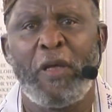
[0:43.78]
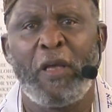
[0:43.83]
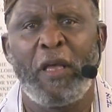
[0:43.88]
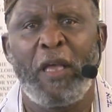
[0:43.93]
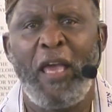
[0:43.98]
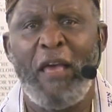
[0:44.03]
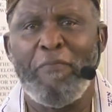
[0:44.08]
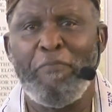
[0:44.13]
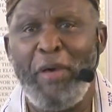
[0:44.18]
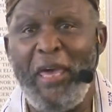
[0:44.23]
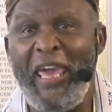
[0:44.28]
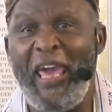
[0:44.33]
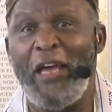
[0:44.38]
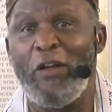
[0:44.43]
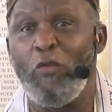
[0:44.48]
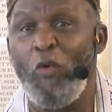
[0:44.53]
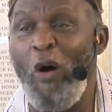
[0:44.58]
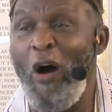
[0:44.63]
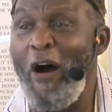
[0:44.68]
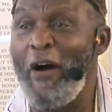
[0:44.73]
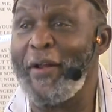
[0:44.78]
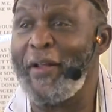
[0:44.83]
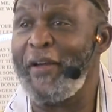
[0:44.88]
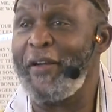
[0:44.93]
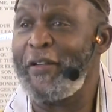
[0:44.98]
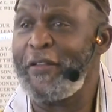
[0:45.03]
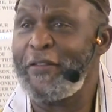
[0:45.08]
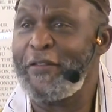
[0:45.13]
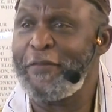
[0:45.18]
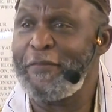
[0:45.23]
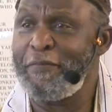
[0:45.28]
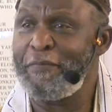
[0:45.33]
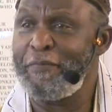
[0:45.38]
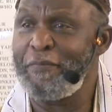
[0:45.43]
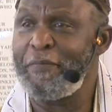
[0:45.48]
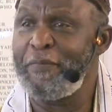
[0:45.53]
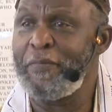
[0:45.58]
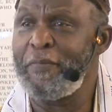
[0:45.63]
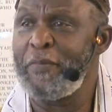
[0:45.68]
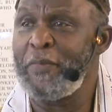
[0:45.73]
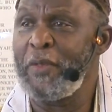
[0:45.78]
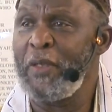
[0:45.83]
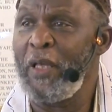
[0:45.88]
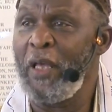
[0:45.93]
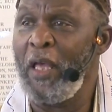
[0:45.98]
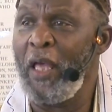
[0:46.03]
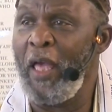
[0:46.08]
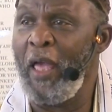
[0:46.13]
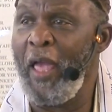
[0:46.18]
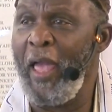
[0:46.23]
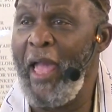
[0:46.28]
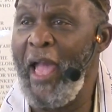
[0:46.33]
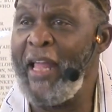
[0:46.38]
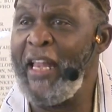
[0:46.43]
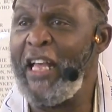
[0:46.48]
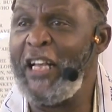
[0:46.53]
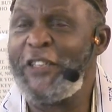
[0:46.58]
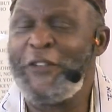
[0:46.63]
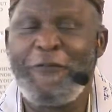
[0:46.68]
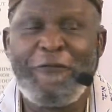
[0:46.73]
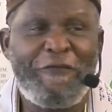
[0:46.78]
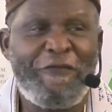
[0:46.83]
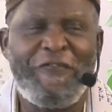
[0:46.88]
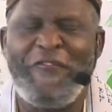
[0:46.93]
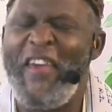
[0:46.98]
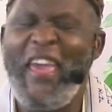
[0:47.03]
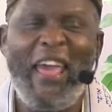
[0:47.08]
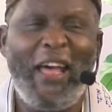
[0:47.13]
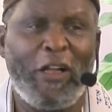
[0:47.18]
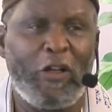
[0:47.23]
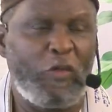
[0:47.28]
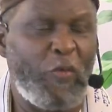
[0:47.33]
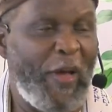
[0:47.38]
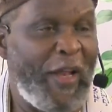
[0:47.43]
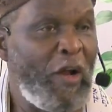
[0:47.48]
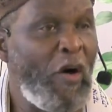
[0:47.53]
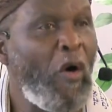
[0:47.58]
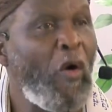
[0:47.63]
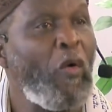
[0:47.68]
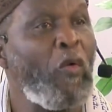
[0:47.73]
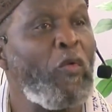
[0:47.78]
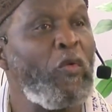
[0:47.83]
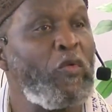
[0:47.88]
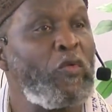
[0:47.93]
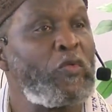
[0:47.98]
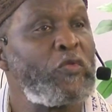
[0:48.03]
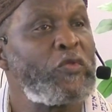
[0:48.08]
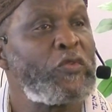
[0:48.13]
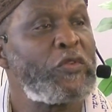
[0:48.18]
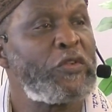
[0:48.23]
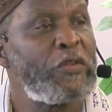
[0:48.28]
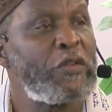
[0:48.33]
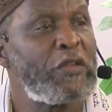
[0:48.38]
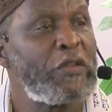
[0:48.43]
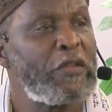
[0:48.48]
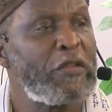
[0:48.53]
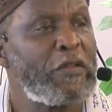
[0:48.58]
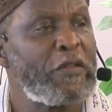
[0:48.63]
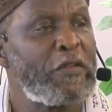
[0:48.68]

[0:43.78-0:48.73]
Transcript: can be in water and it's filled with holes?